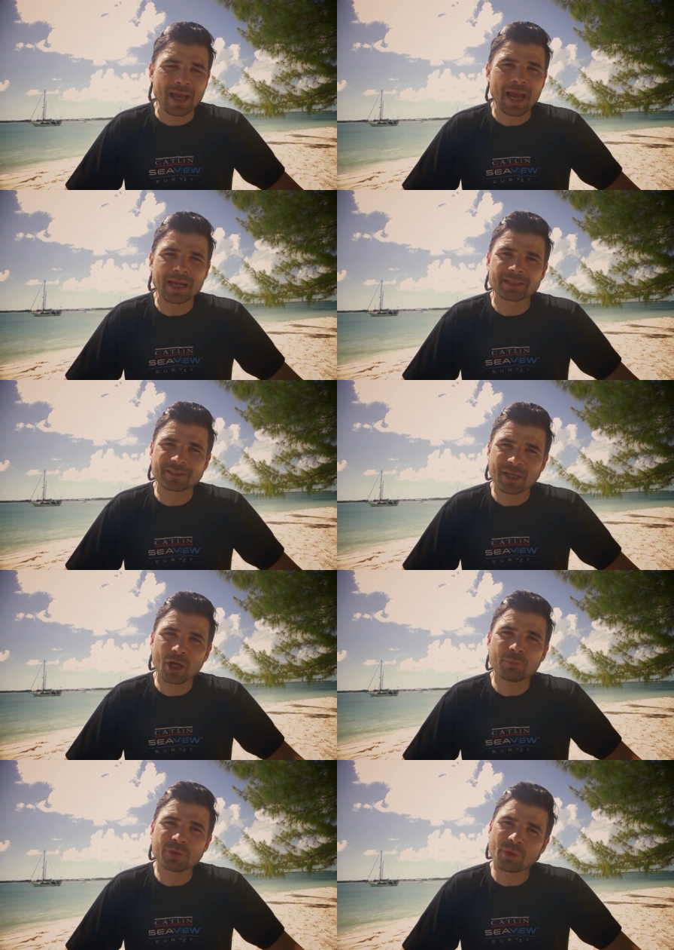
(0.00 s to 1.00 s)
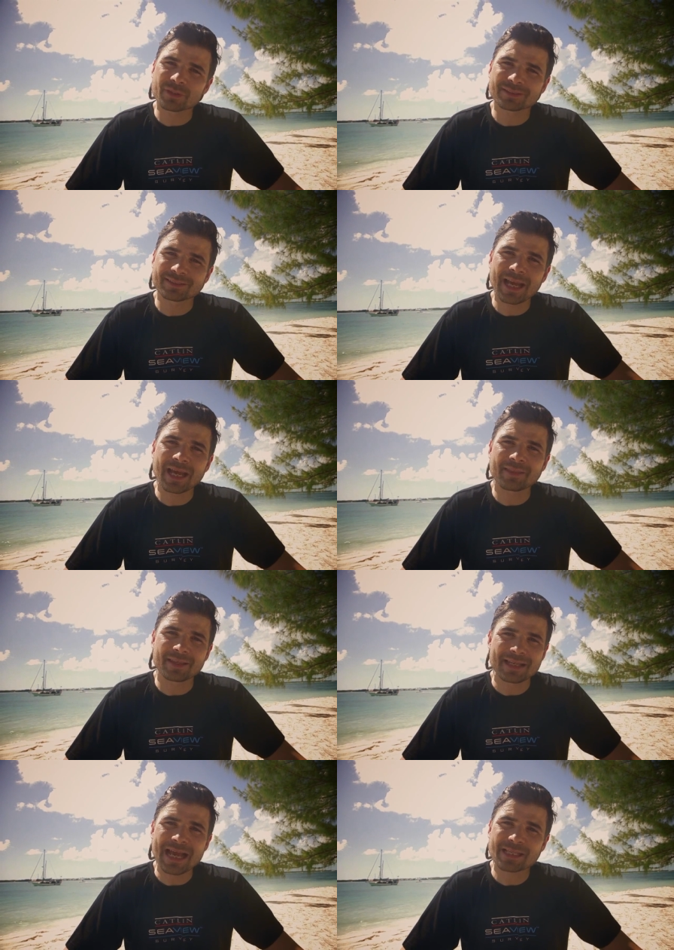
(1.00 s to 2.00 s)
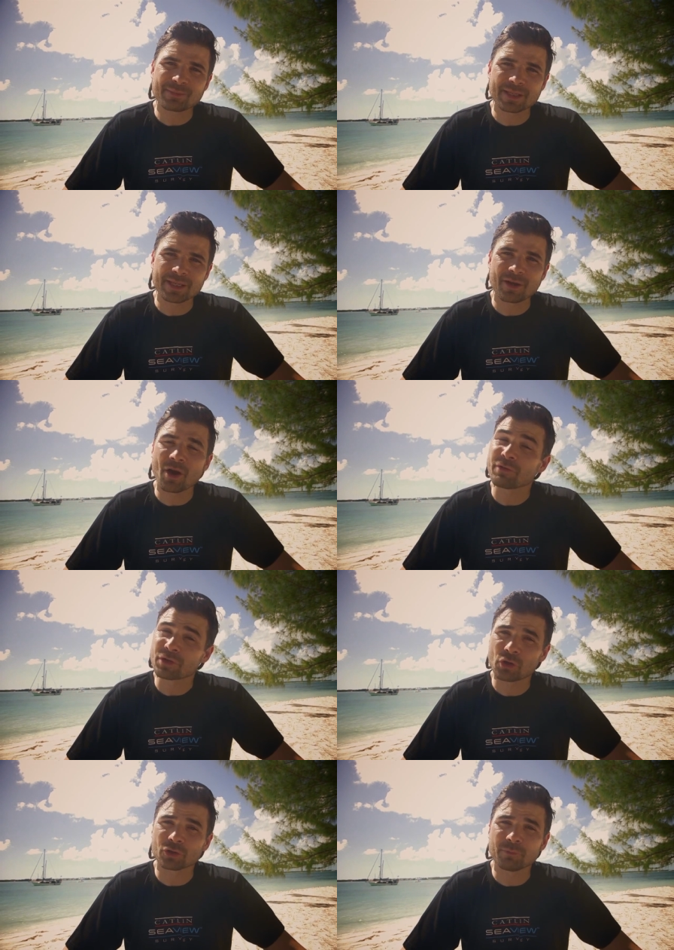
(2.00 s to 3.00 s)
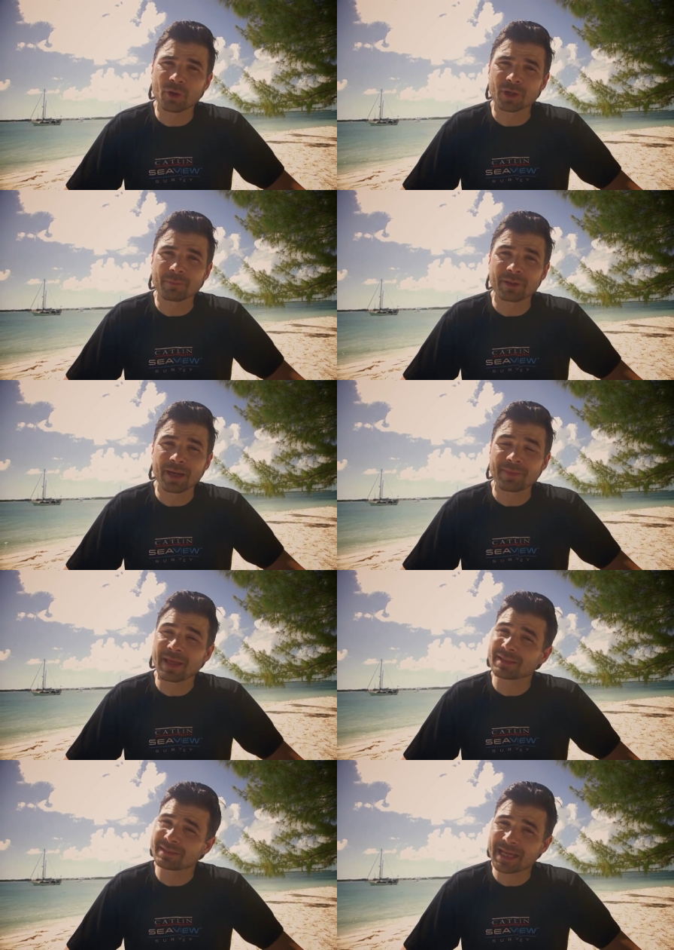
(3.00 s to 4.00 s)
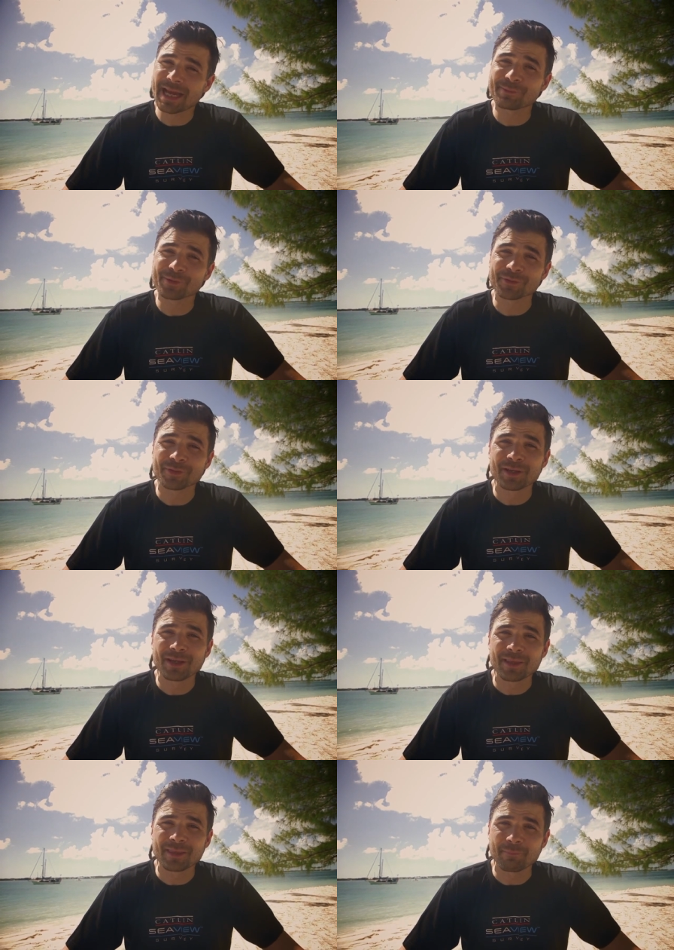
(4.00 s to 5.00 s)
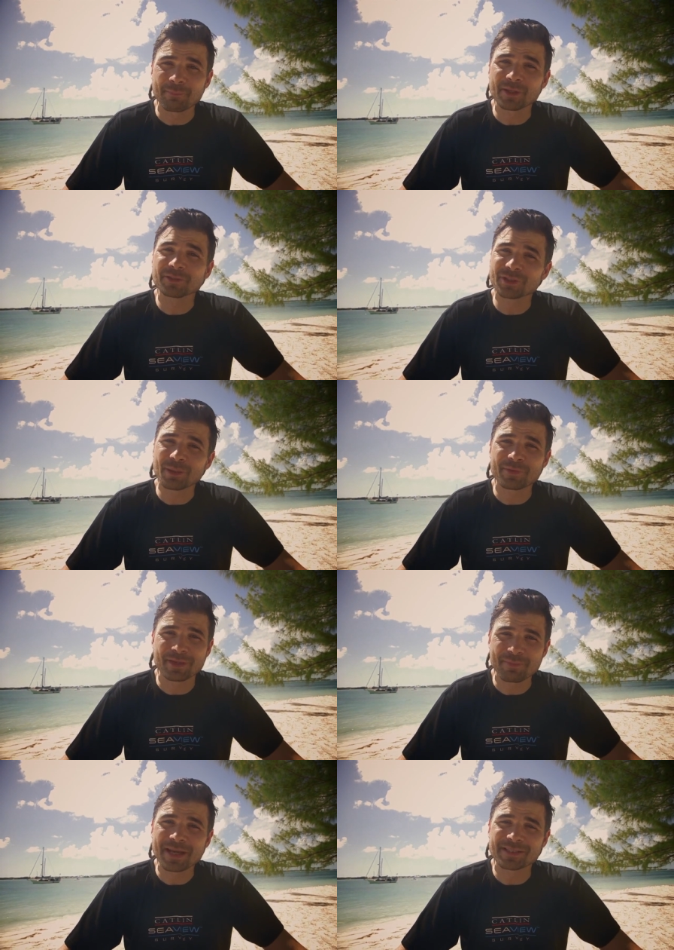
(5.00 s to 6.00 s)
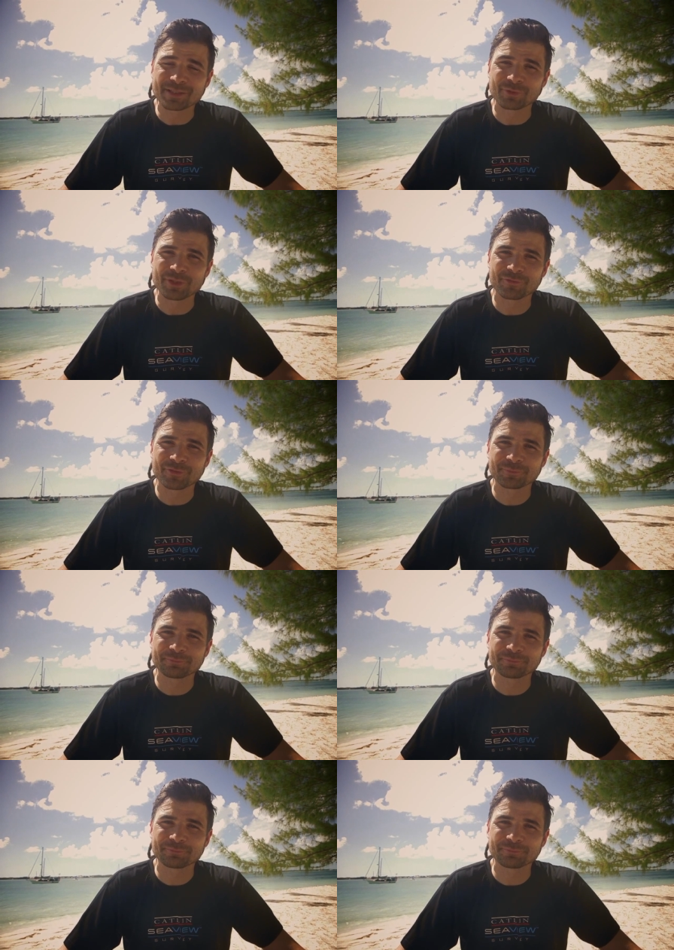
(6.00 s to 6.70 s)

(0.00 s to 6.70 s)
And it's to help you understand the anatomy of a coral polyp, and that's the animal that builds up the amazing reef.